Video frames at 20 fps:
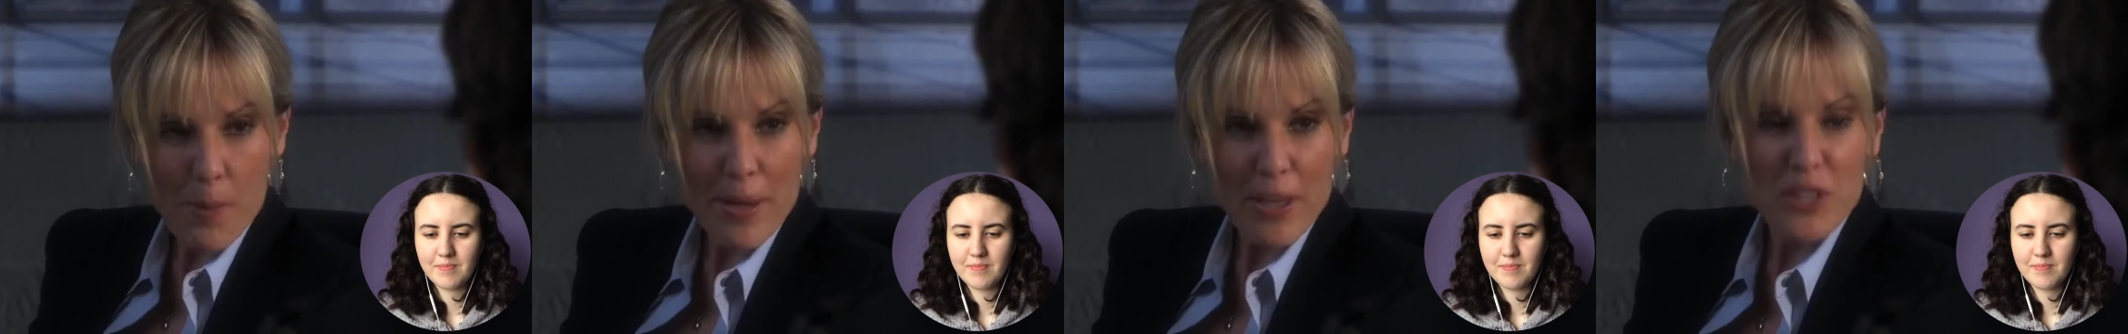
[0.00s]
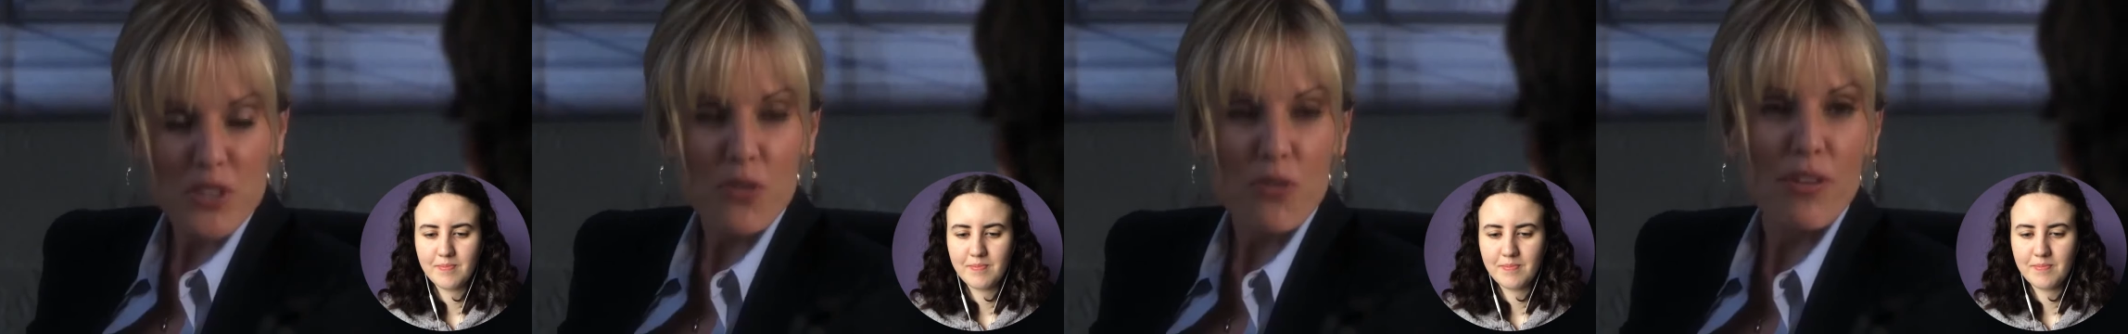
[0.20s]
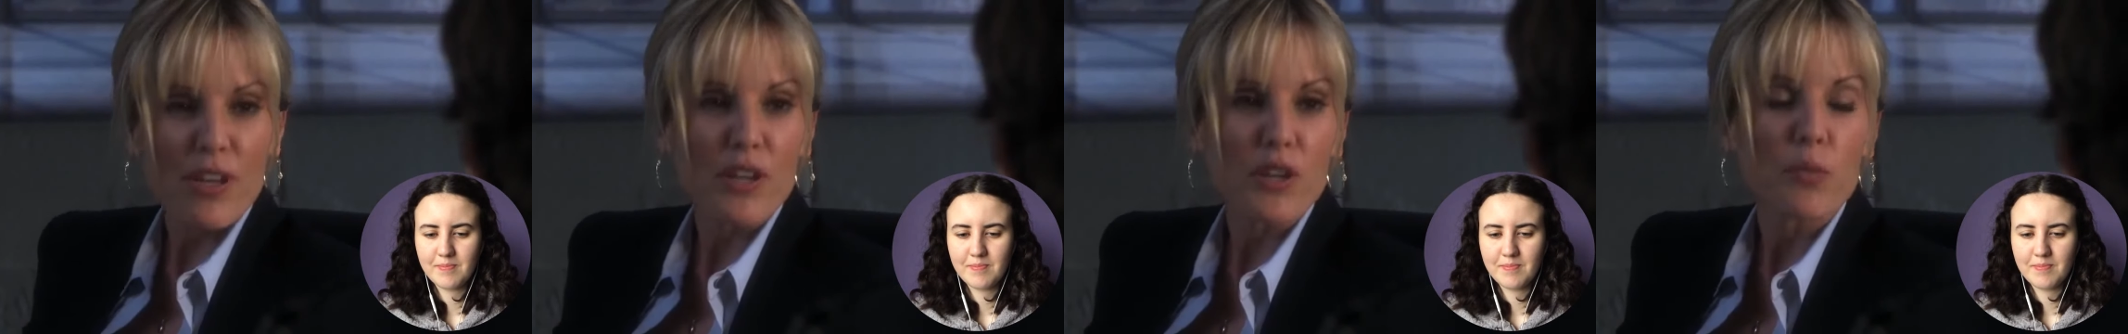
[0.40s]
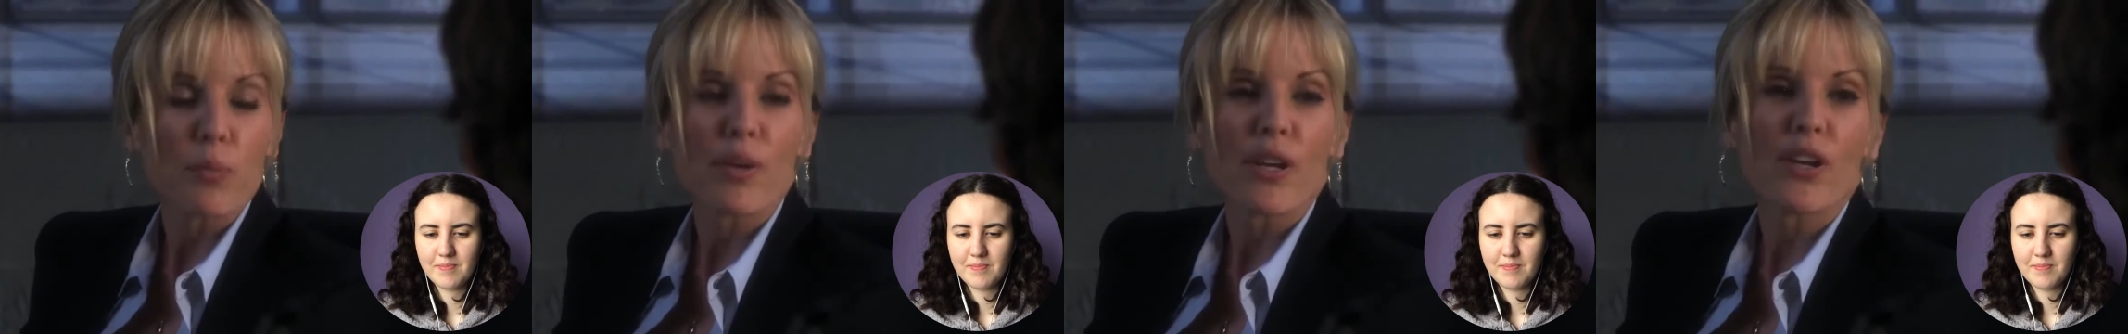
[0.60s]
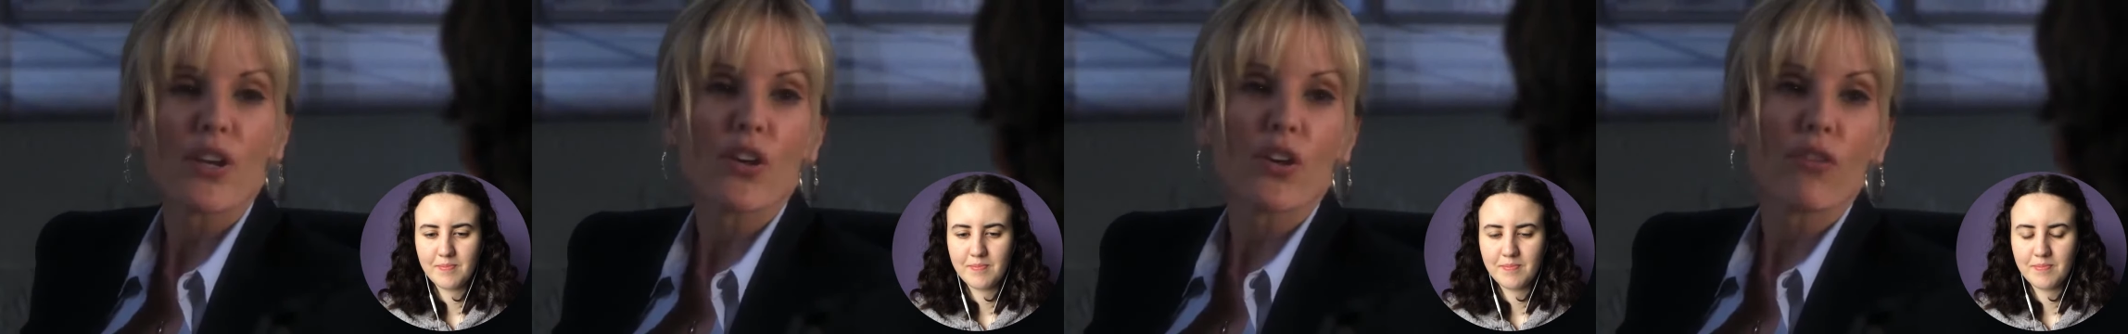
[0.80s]
Speaker 1: What makes you
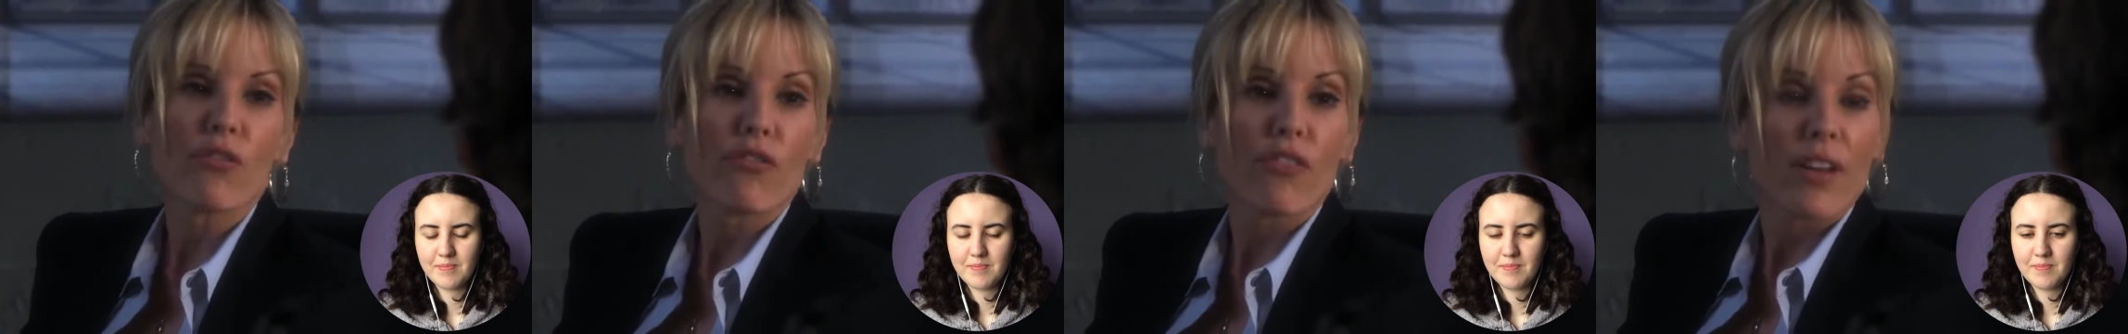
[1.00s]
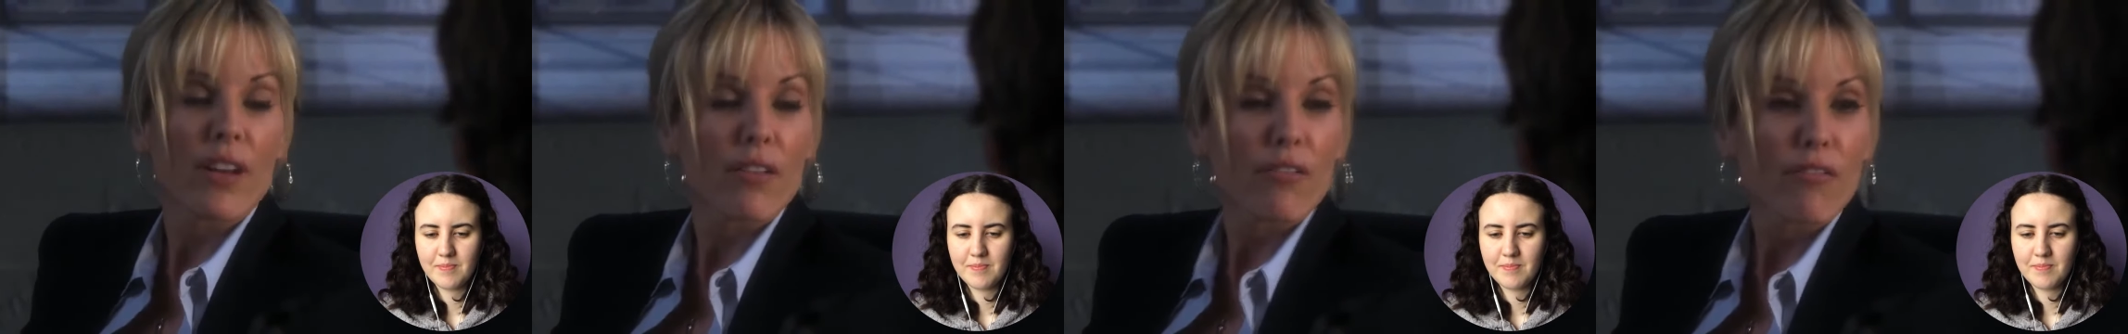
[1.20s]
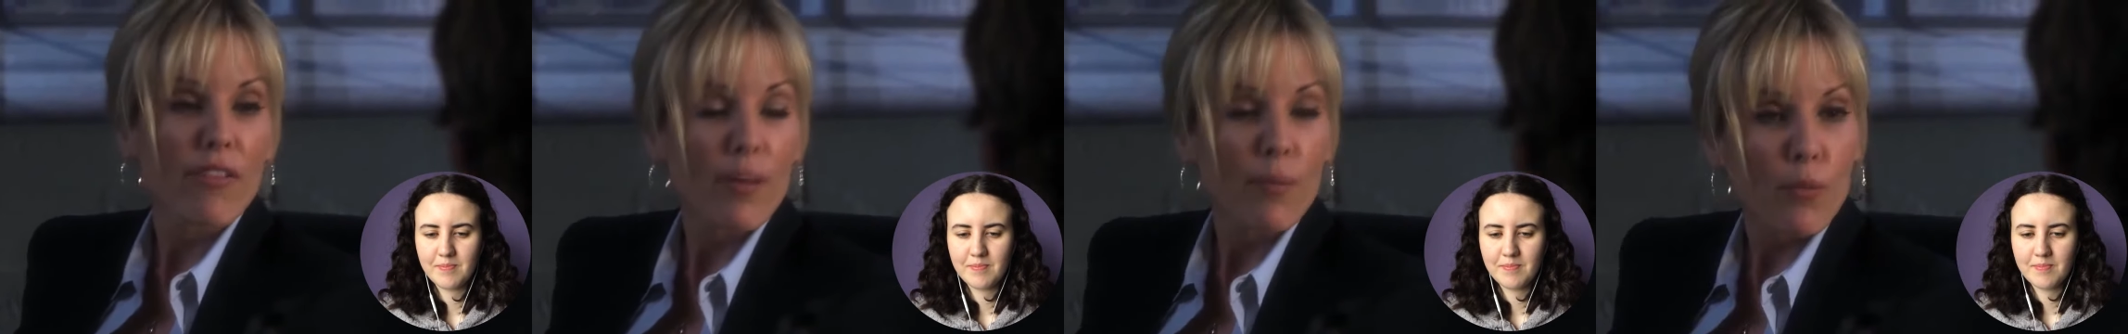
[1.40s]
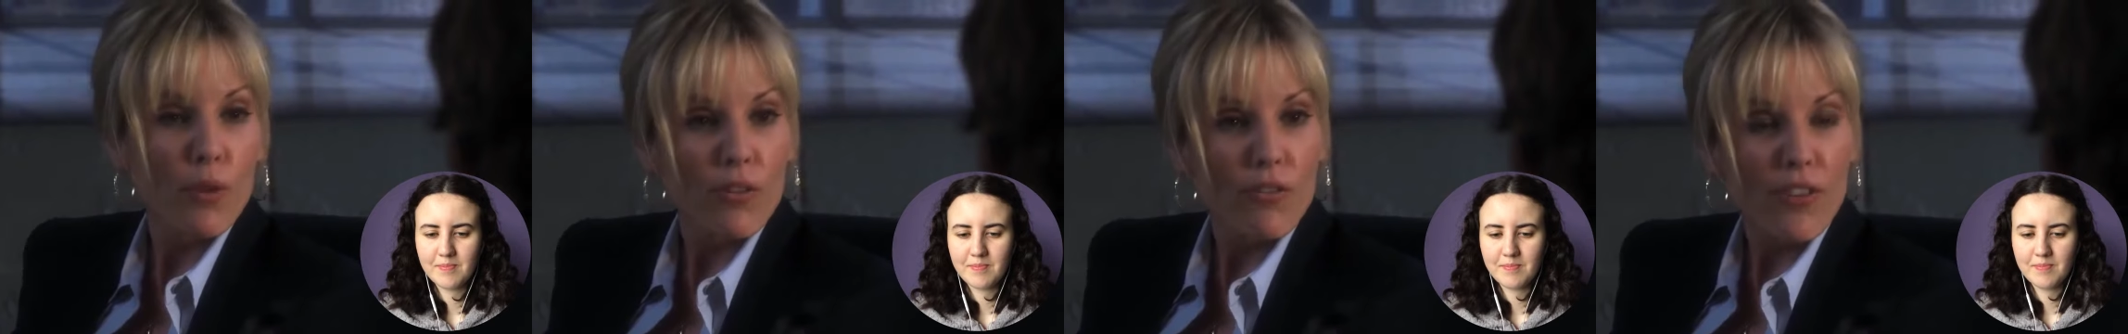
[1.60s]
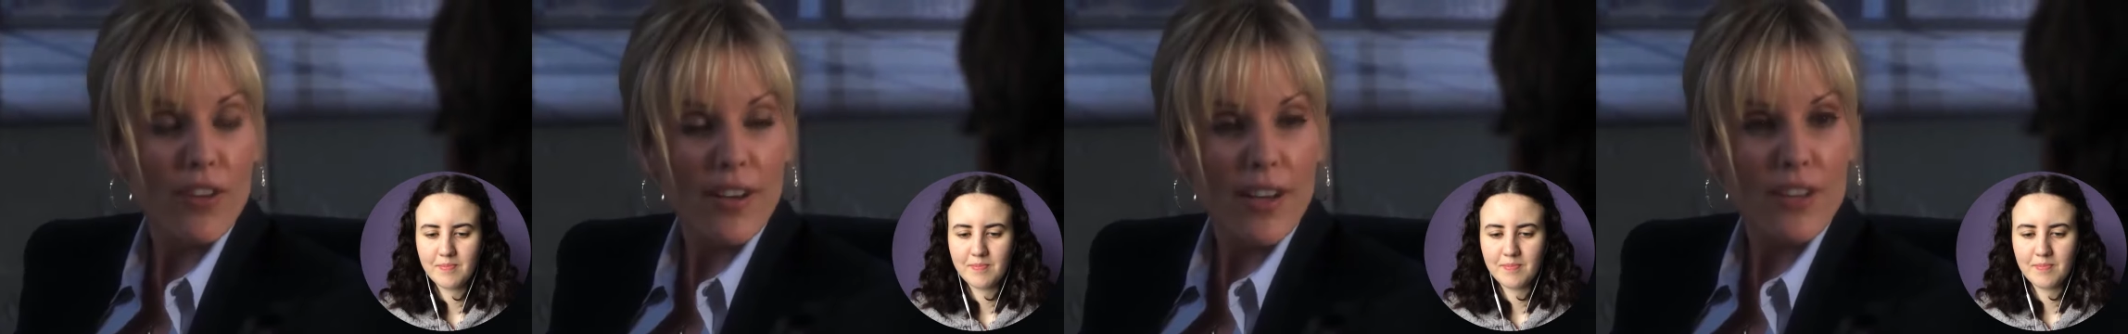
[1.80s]
think you'd be a good fit at
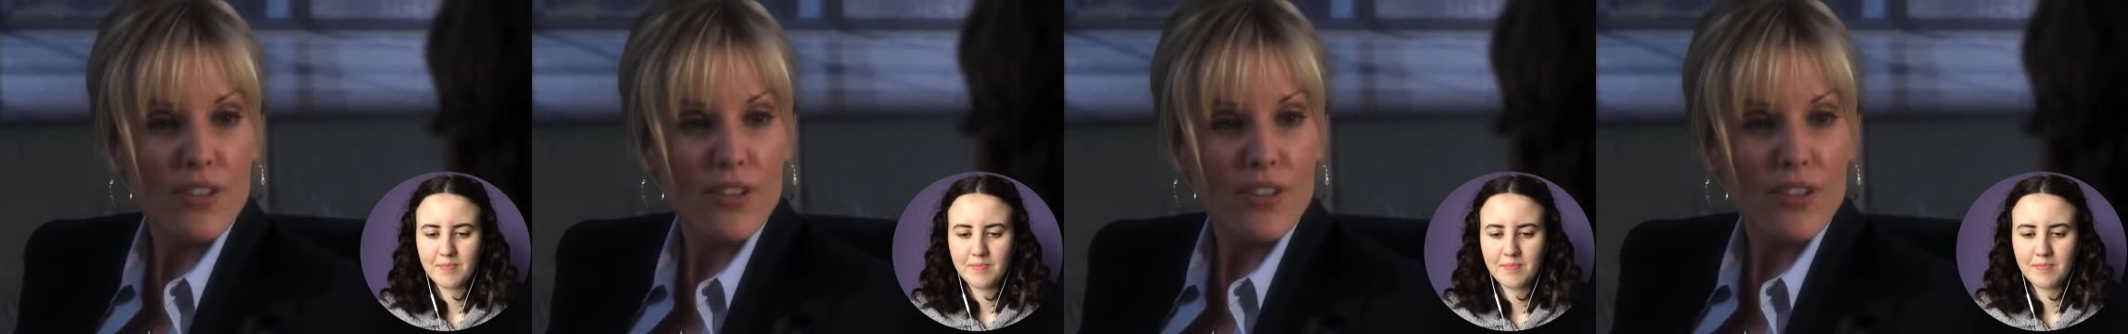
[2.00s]
Fenmore